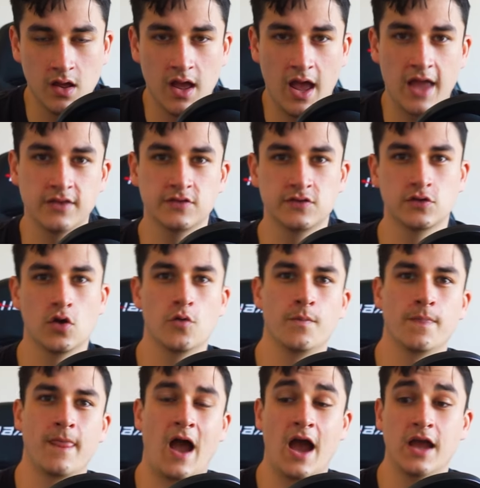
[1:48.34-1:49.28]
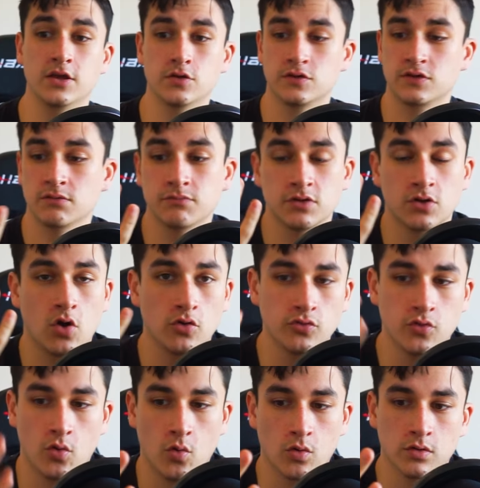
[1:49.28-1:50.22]
And so I use something called
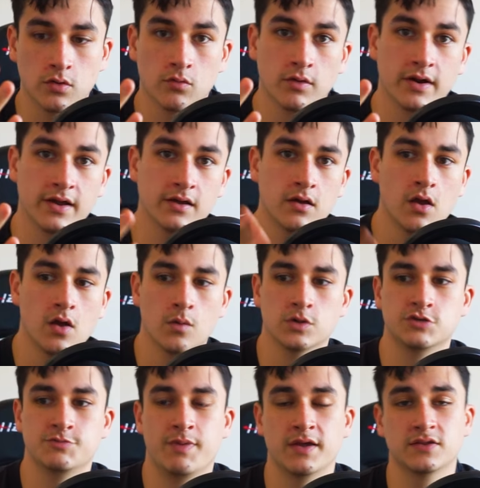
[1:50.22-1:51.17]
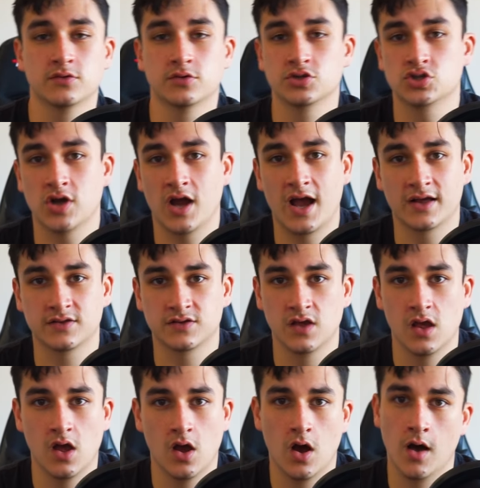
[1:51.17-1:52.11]
the Aura Ring, which basically
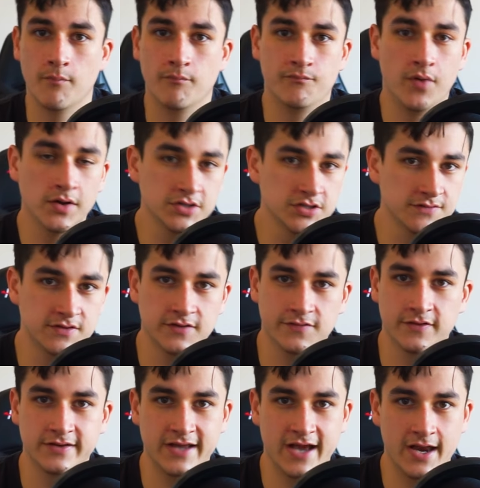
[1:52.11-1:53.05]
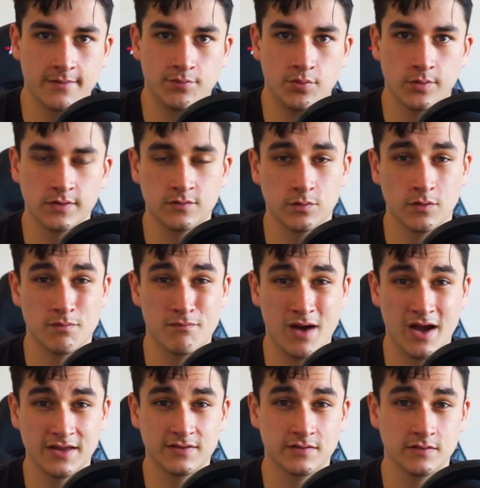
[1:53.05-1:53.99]
tracks a bunch of different data points with
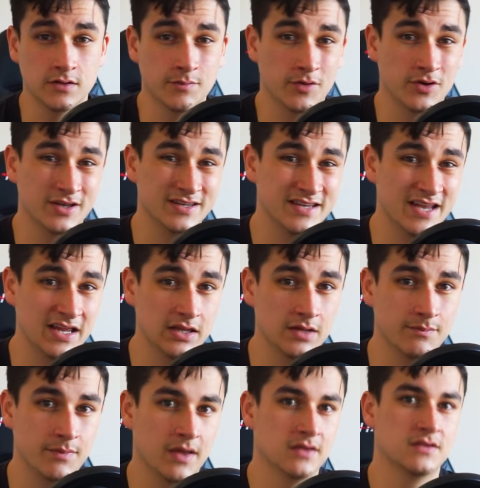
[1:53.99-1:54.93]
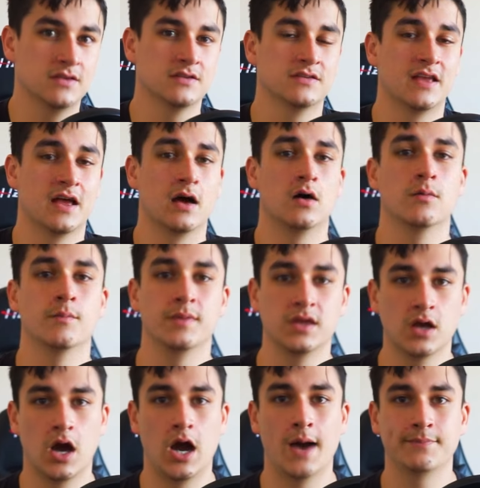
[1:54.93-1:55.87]
my sleep on a daily basis to help
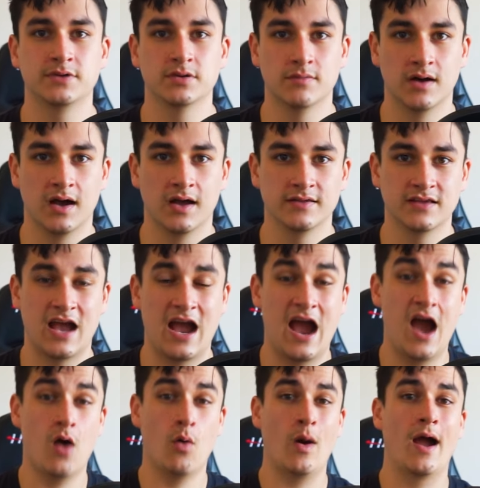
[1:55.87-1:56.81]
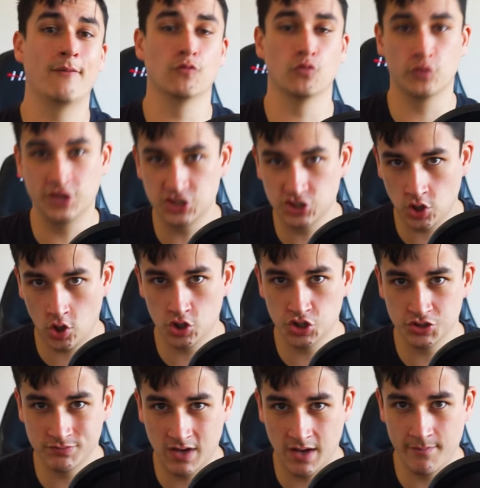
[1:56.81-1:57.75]
me optimize how I'm
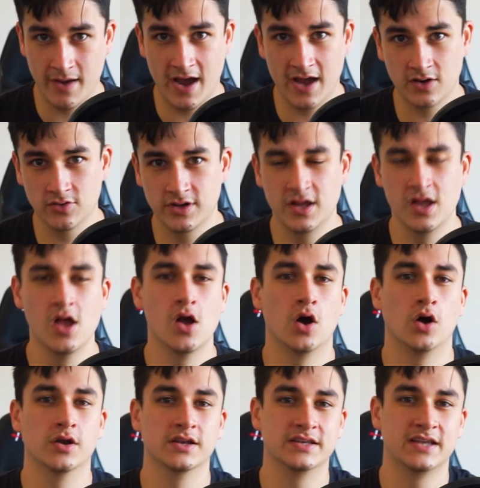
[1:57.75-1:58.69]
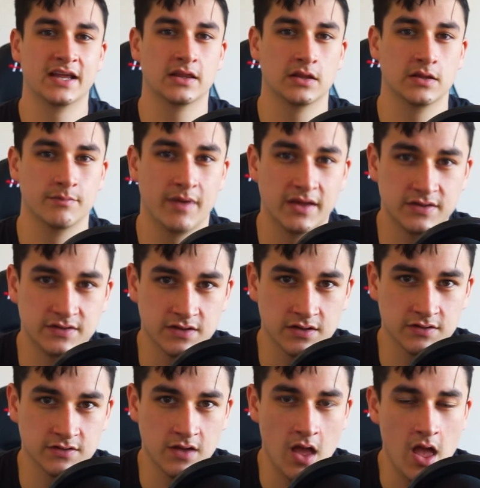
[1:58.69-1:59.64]
recharging my battery on a daily
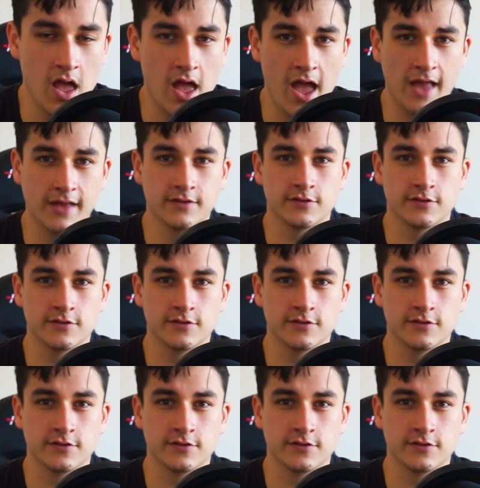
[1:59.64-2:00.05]
basis. And